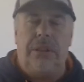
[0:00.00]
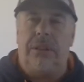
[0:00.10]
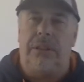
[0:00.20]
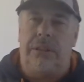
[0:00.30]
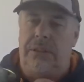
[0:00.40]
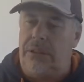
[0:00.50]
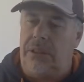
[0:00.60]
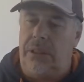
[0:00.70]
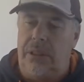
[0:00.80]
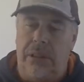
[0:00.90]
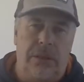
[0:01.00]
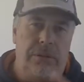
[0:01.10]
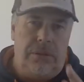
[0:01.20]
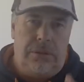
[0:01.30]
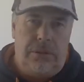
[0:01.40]
is
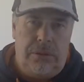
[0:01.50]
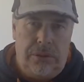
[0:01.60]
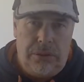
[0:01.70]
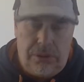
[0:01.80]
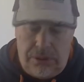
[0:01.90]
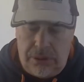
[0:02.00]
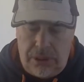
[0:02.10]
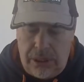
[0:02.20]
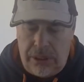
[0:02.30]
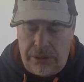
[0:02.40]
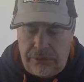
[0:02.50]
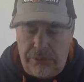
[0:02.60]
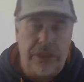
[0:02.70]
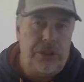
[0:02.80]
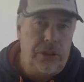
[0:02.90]
the
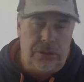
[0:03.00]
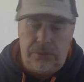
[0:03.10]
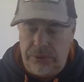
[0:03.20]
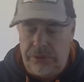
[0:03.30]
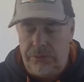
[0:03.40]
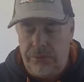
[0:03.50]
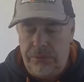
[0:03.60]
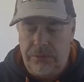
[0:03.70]
ratio on the reel,